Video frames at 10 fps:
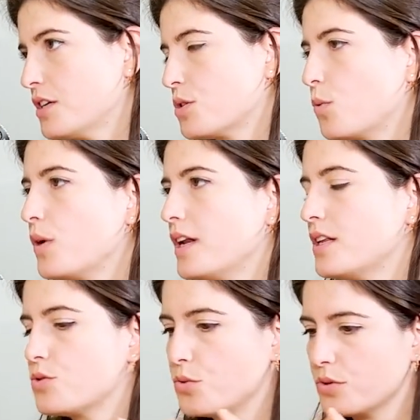So we
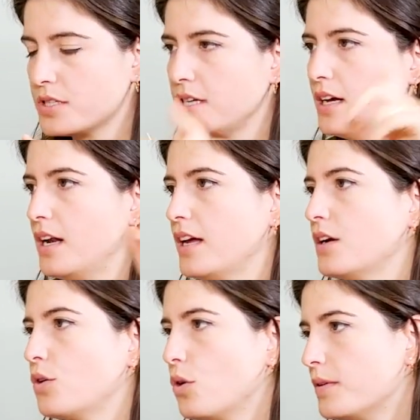need to see a
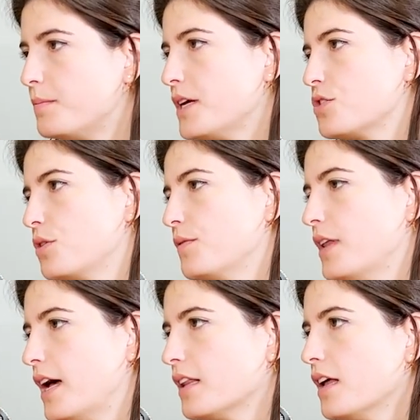global picture of
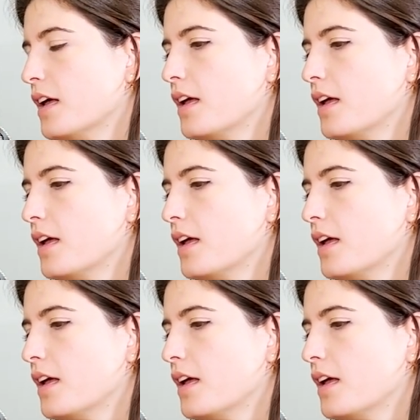that.